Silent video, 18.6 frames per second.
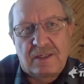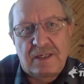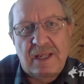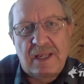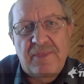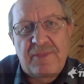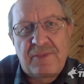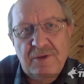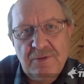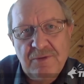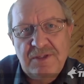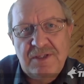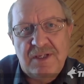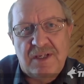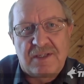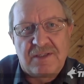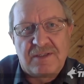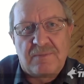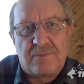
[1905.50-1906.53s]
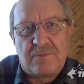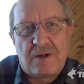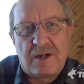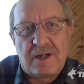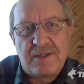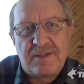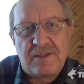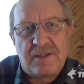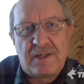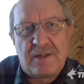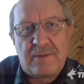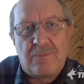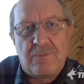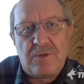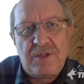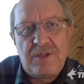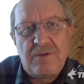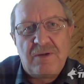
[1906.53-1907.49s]
enthusiasm rising
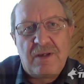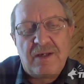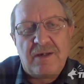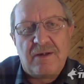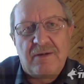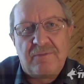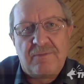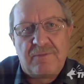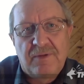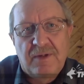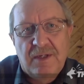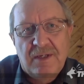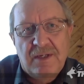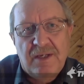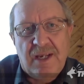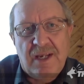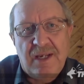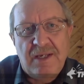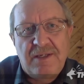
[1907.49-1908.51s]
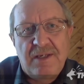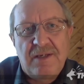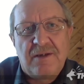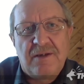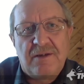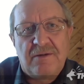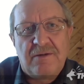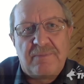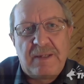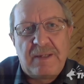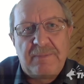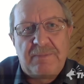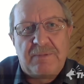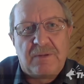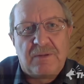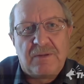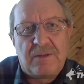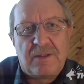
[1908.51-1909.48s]
up. When you have 1,800
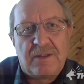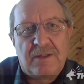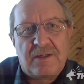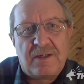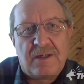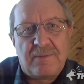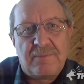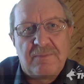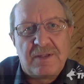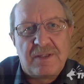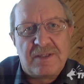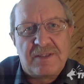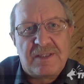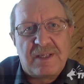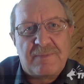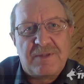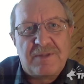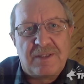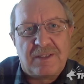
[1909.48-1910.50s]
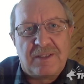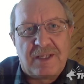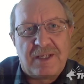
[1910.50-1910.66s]
people come to the steps of the